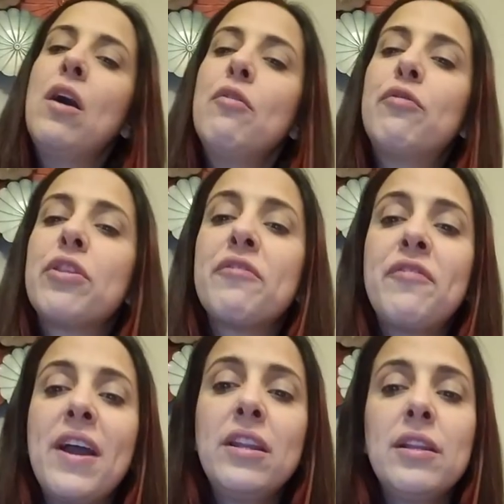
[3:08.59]
For the
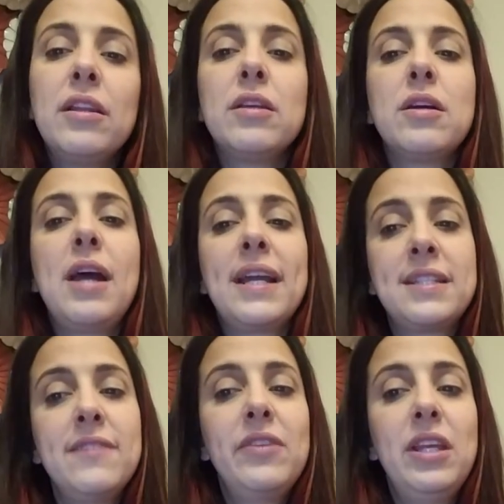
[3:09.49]
final
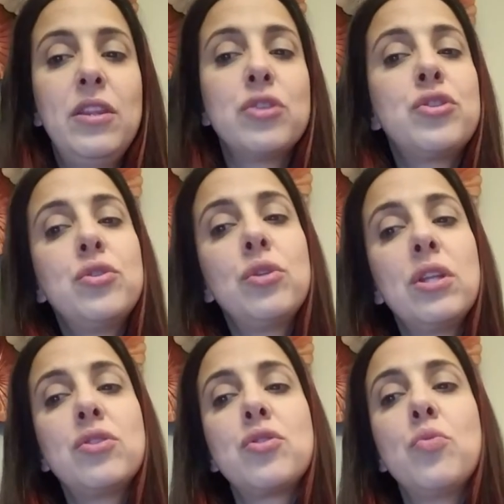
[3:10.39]
activity, the
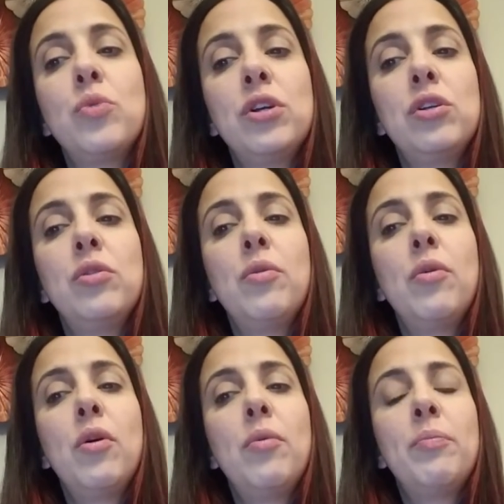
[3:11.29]
students will
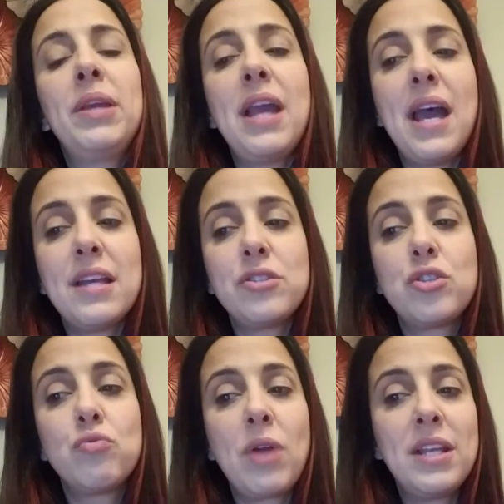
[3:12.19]
be asked to
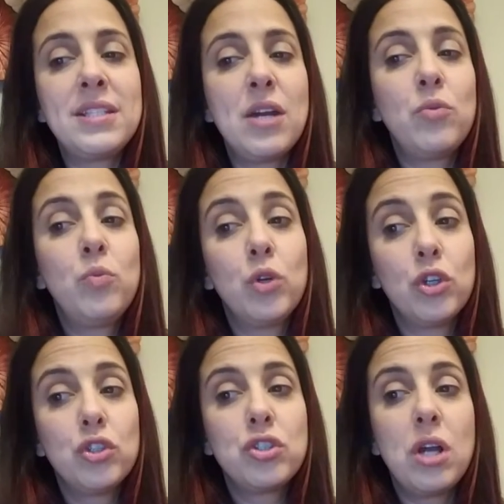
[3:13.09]
write down
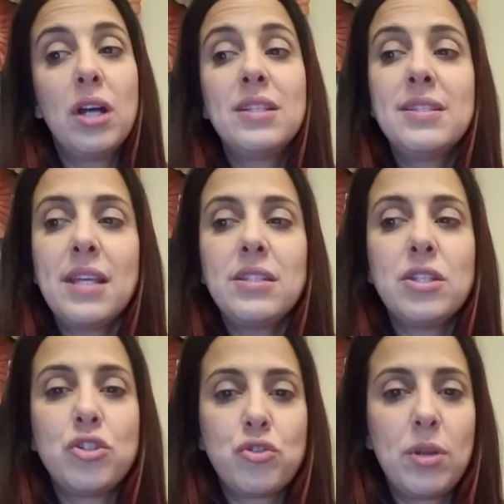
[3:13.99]
words on
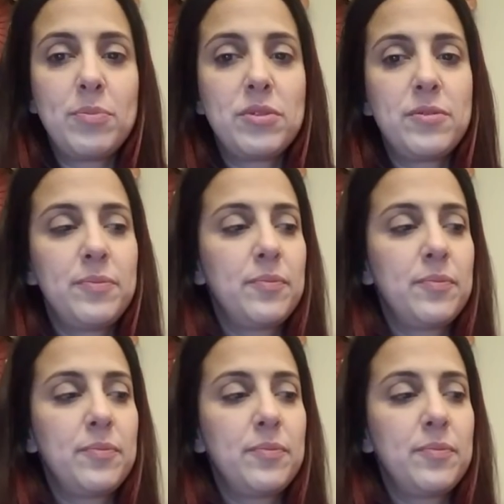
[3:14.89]
sentence strips,